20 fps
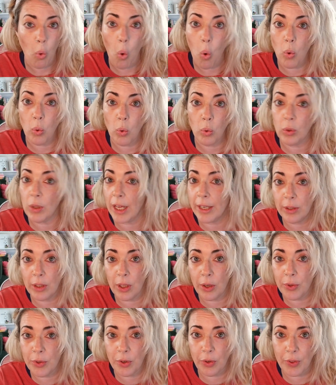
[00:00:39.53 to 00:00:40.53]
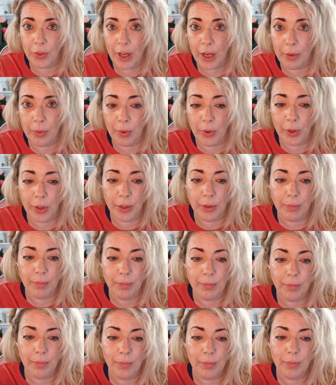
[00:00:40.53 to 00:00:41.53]
let alone your thyroid,
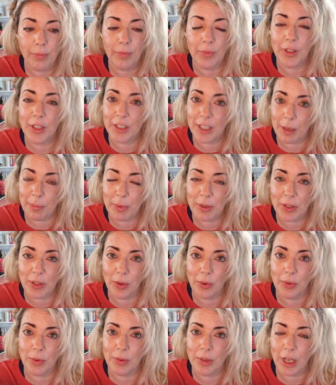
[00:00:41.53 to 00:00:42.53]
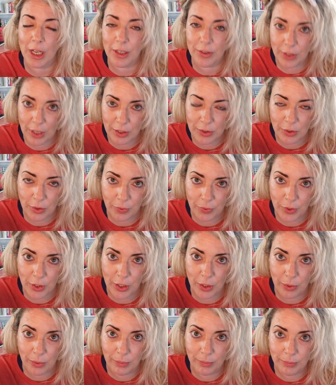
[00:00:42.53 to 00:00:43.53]
this episode is also for you.
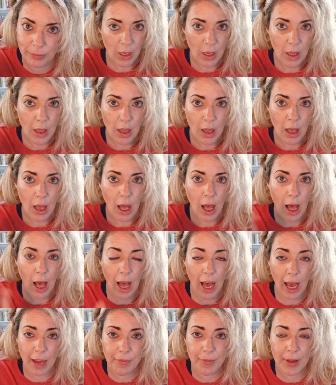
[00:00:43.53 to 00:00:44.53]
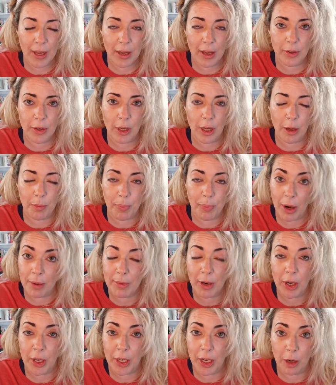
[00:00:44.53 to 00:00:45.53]
I found a
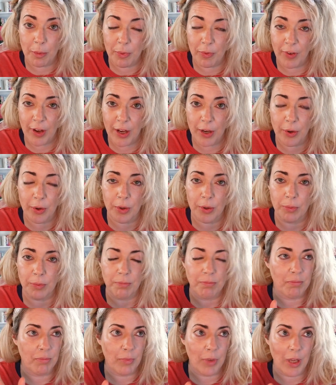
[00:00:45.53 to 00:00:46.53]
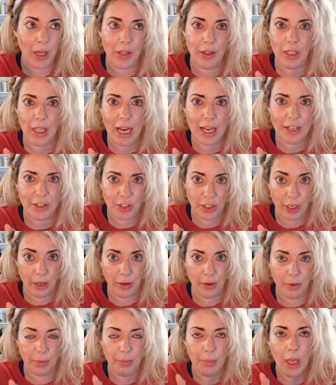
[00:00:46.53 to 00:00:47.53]
primary care provider in the last
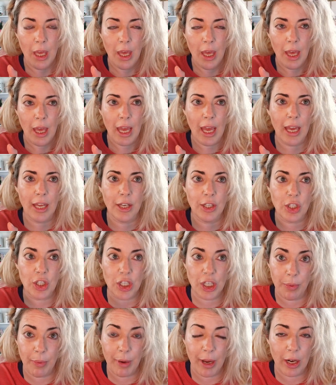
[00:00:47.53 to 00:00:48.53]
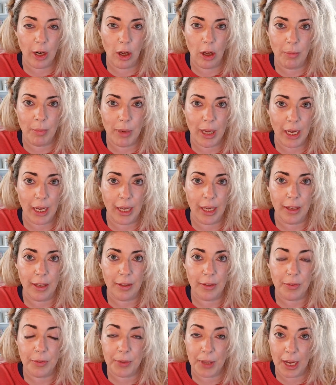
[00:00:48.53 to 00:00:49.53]
year, and she ran all my
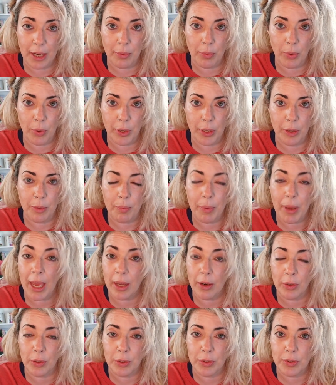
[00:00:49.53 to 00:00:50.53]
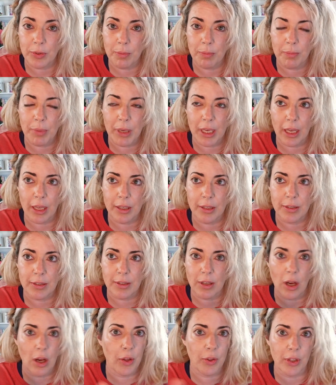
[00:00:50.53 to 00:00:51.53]
thyroid panels because
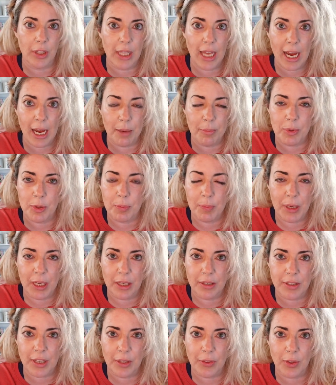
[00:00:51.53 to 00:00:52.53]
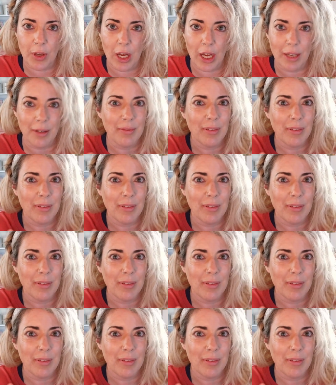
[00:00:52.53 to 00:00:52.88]
of the labs, because I thought